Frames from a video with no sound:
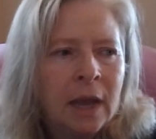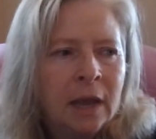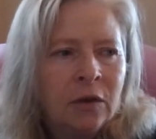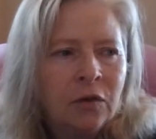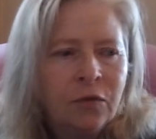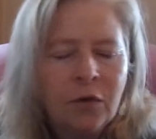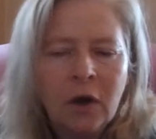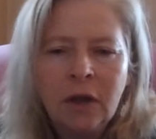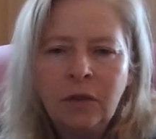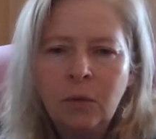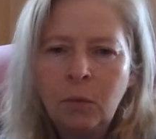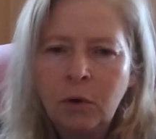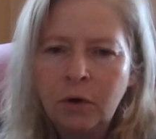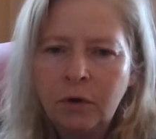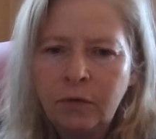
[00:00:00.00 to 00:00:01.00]
and divide
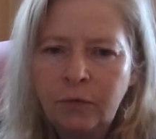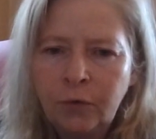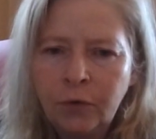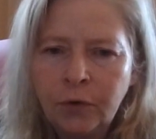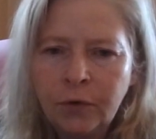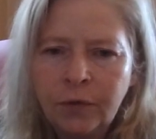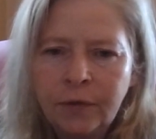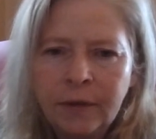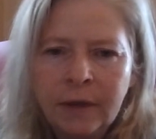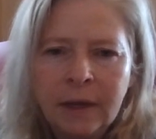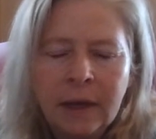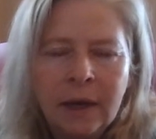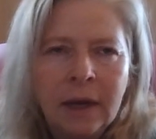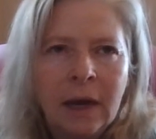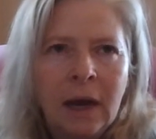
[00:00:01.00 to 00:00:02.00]
the word of truth.
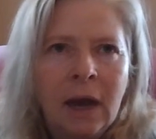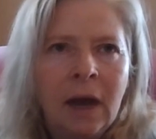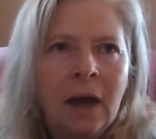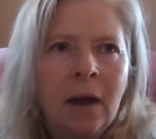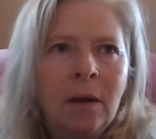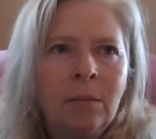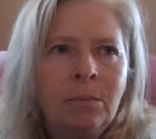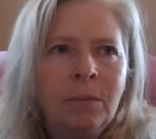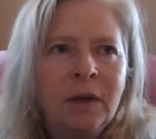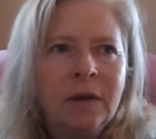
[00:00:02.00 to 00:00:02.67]
Um,